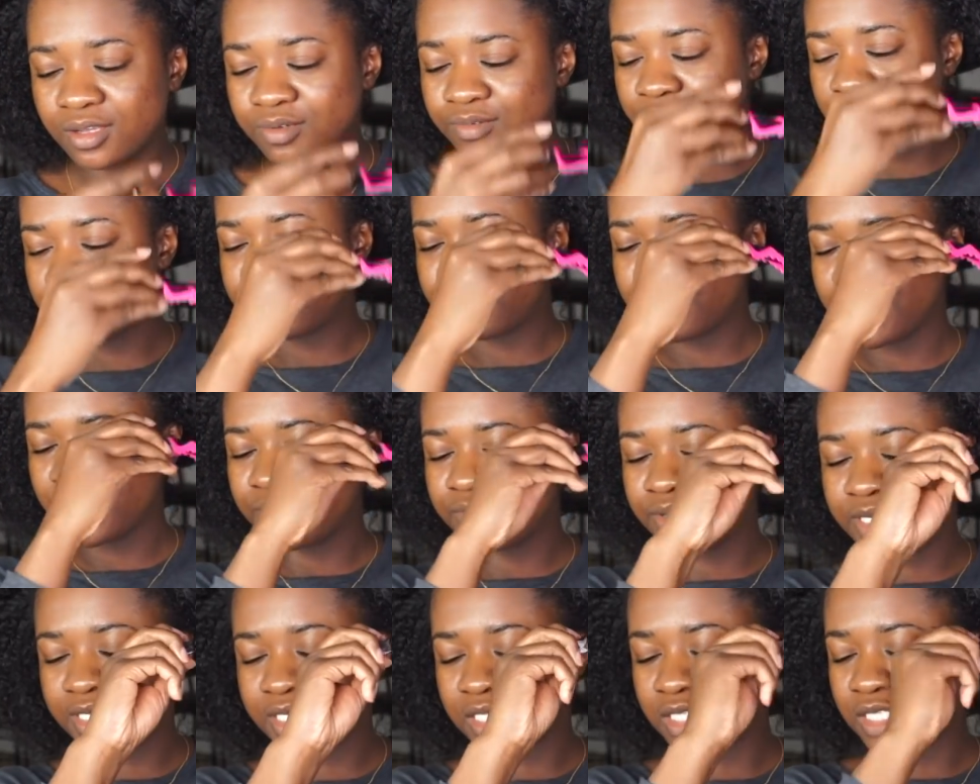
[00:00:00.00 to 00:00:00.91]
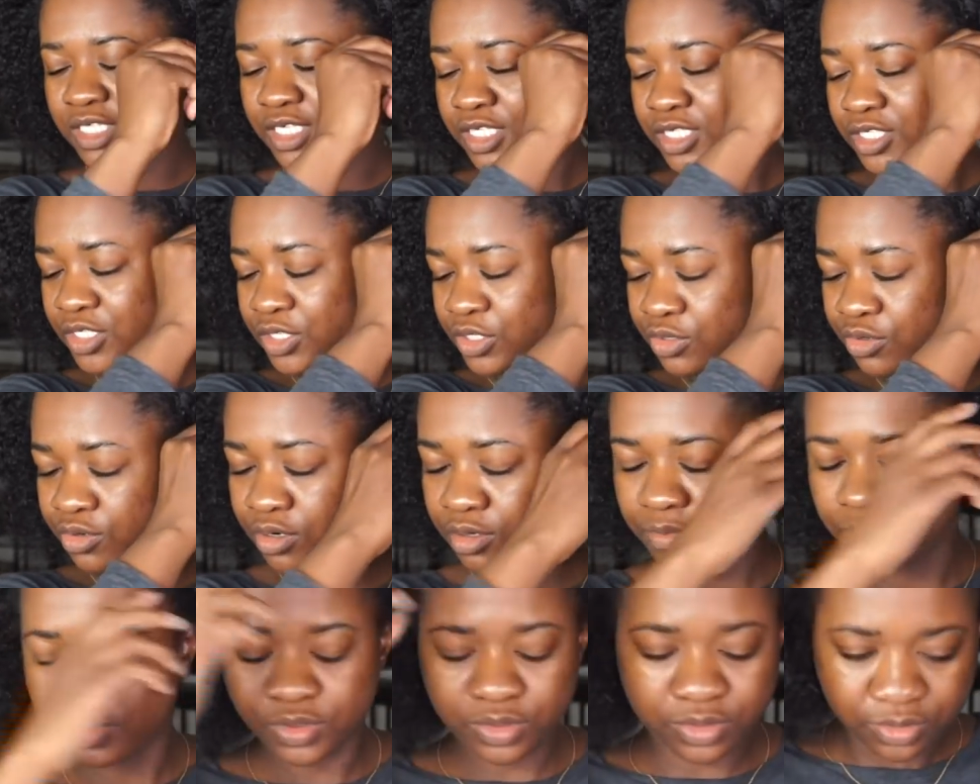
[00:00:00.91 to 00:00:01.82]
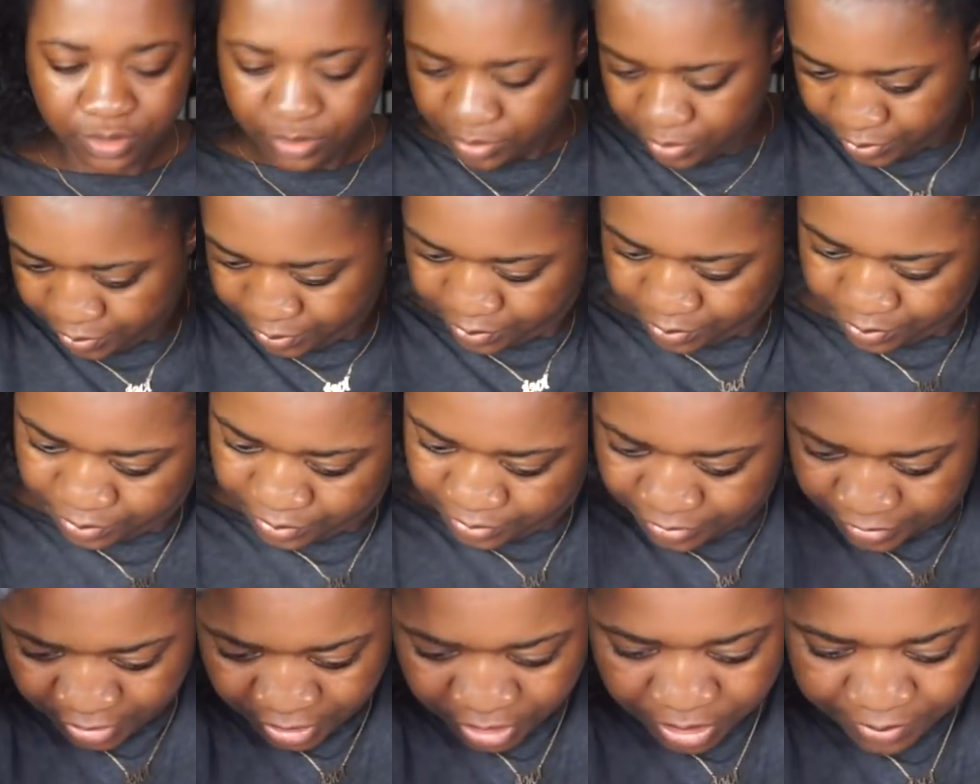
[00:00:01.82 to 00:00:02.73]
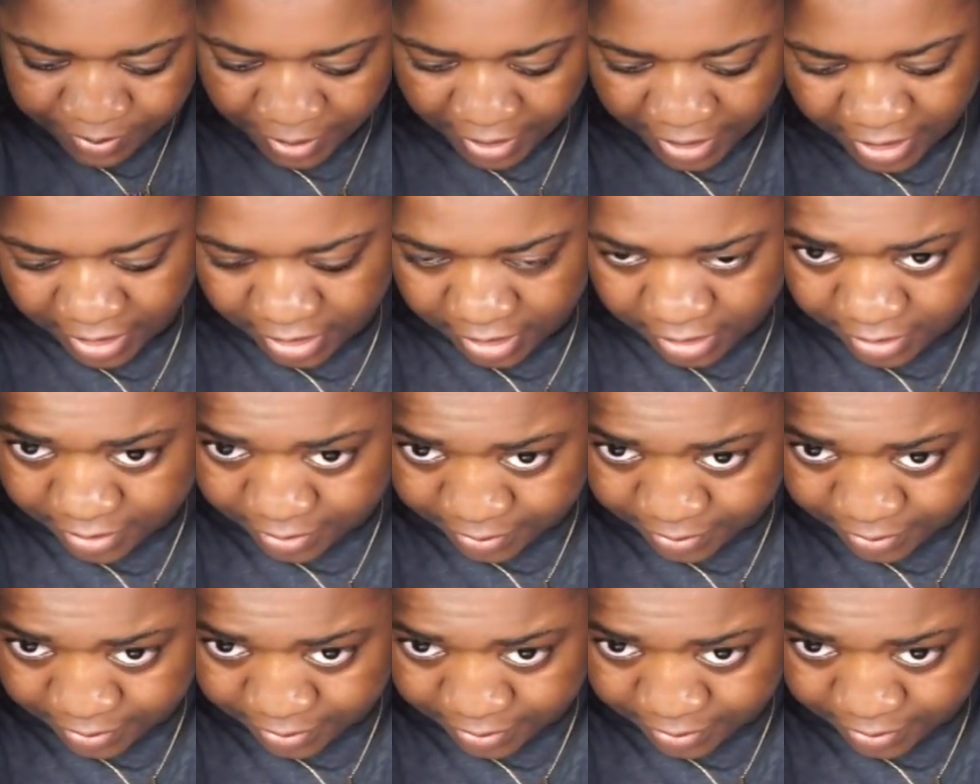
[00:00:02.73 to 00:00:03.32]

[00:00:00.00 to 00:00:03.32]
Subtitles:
with my regular normal shebang.